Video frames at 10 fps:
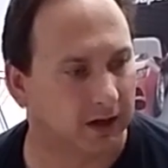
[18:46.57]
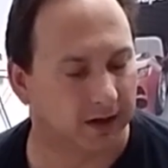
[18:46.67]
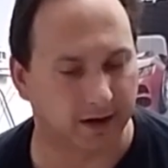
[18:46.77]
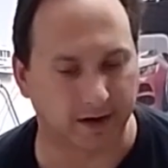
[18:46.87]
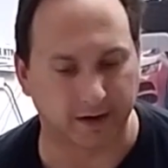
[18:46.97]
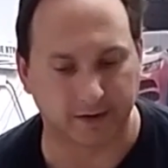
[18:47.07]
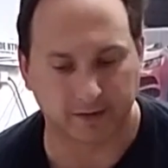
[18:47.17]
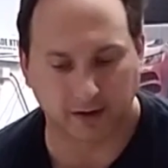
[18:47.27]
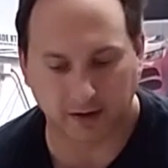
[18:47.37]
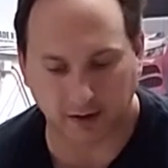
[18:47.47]
and
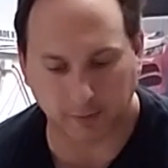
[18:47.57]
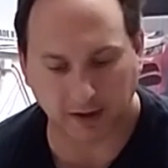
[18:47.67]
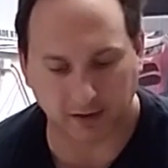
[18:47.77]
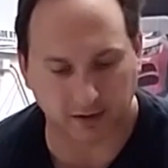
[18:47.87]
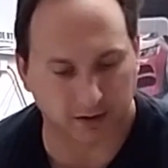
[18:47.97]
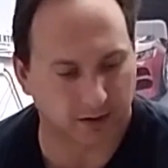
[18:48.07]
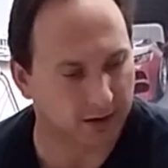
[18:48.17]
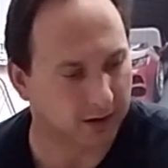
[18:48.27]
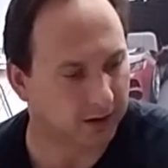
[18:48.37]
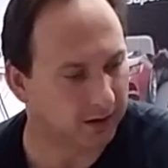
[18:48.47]
I may need to
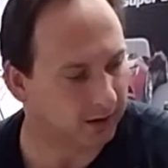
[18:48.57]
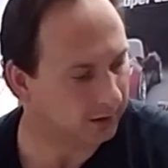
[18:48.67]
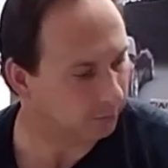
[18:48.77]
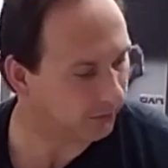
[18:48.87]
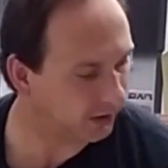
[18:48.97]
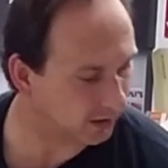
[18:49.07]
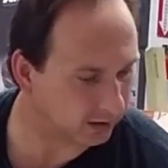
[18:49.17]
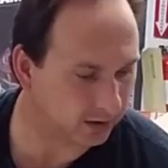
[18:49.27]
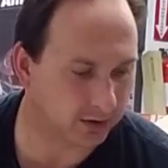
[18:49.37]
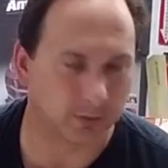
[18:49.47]

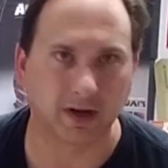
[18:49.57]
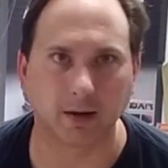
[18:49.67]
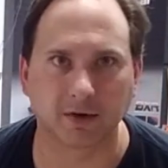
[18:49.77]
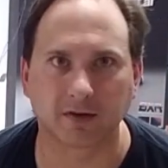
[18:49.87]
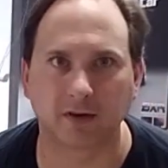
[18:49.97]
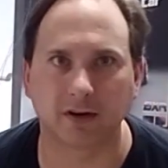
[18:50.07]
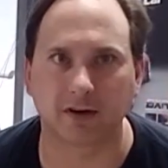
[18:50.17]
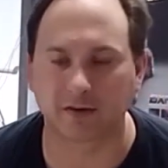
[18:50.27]
rename this series